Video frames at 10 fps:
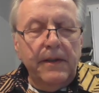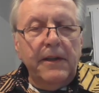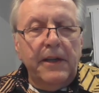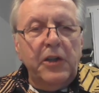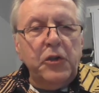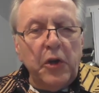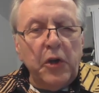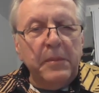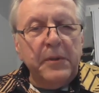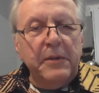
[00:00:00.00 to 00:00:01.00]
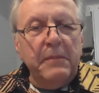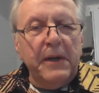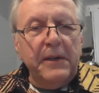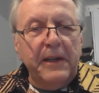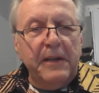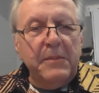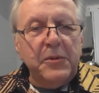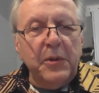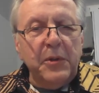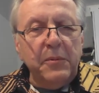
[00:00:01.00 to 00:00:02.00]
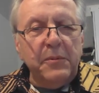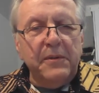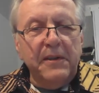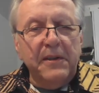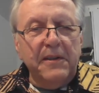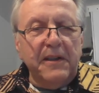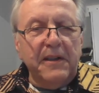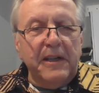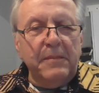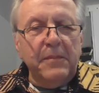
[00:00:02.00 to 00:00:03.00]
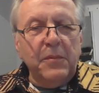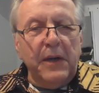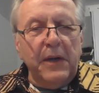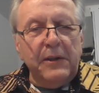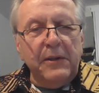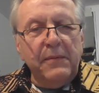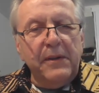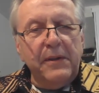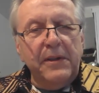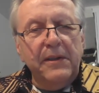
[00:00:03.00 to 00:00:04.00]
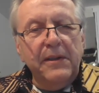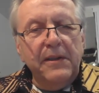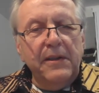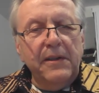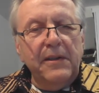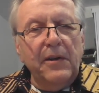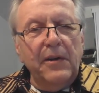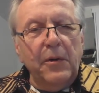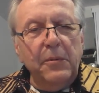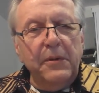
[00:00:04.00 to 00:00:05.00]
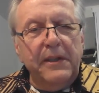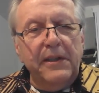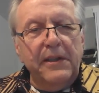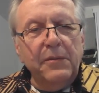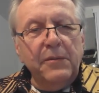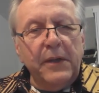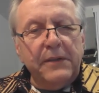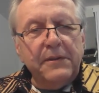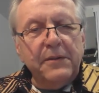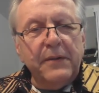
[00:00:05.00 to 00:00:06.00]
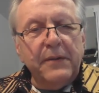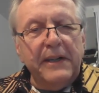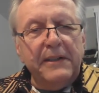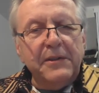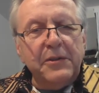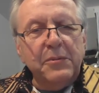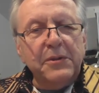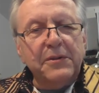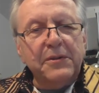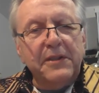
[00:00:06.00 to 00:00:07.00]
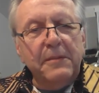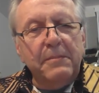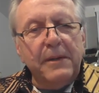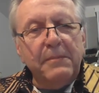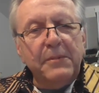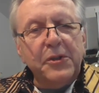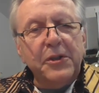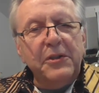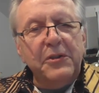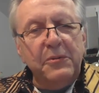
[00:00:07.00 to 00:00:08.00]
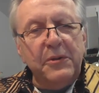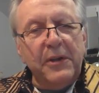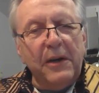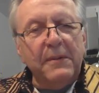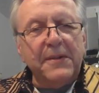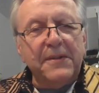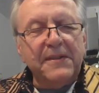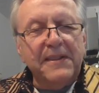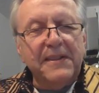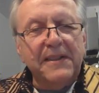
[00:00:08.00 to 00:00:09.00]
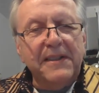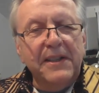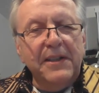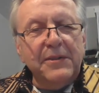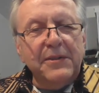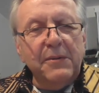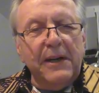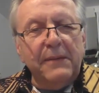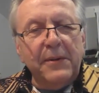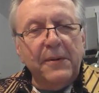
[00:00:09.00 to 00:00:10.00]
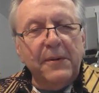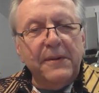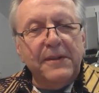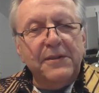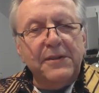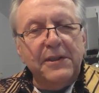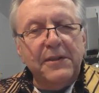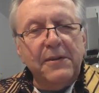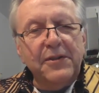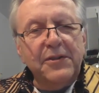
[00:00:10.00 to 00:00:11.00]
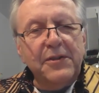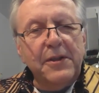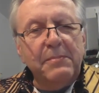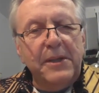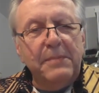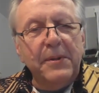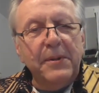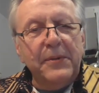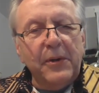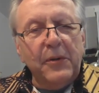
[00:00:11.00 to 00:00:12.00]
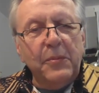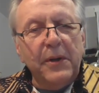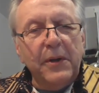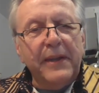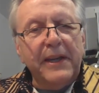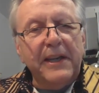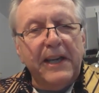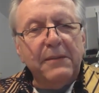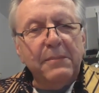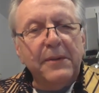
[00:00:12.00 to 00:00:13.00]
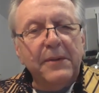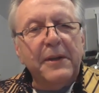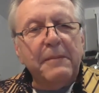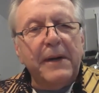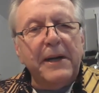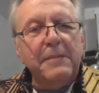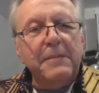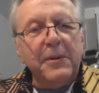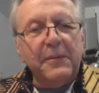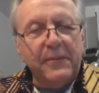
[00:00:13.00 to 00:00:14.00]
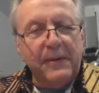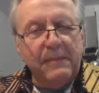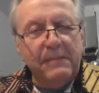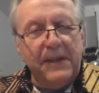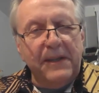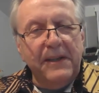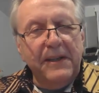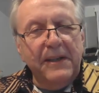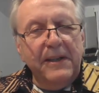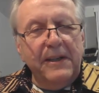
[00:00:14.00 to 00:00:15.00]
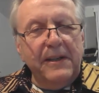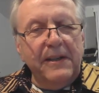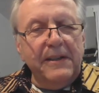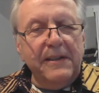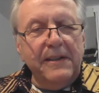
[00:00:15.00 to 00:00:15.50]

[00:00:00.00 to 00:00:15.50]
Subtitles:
In Germany, my name is known. I'm one of the only Western writers who are still publishing new novels. So after all these years, the people know what they get when they buy a book from me.